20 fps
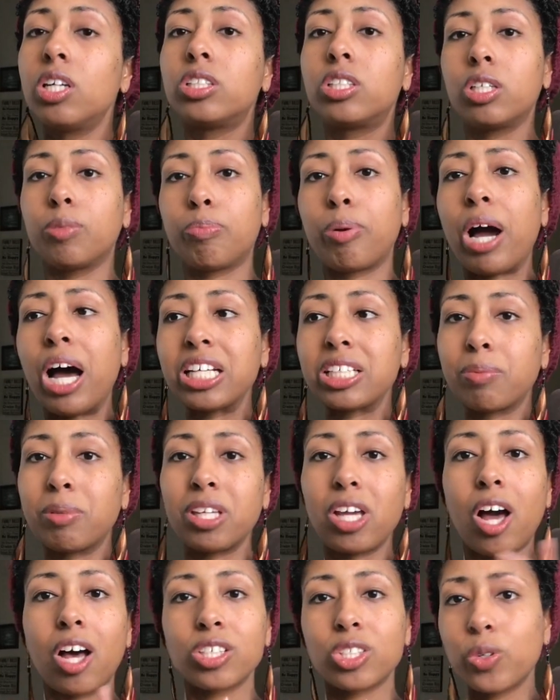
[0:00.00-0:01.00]
to
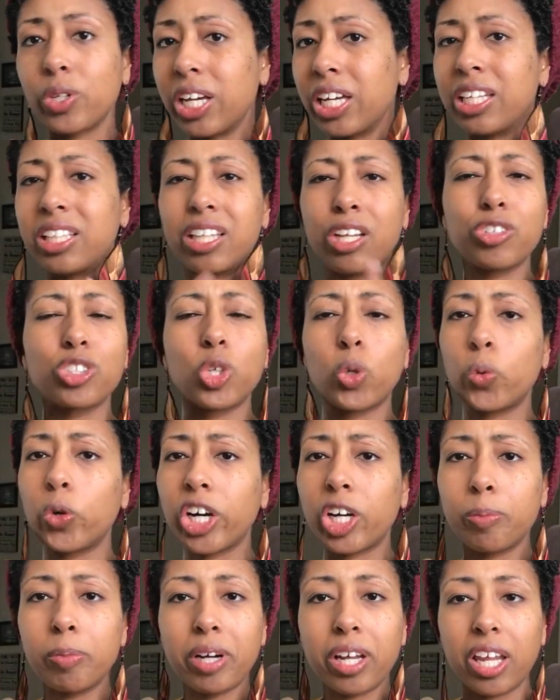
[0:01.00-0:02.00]
possibly also there's a
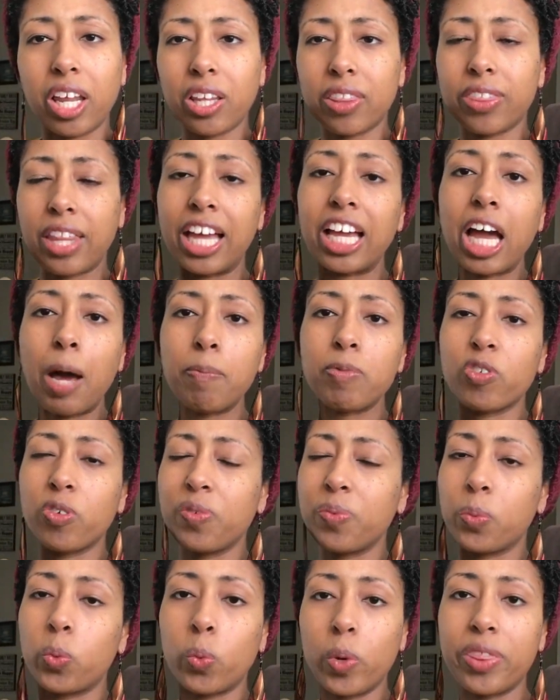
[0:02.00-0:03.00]
workbook that comes
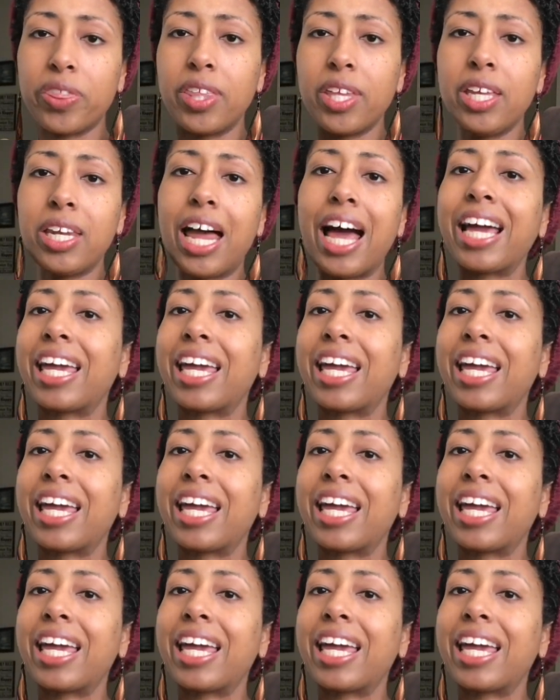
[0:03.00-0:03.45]
with it.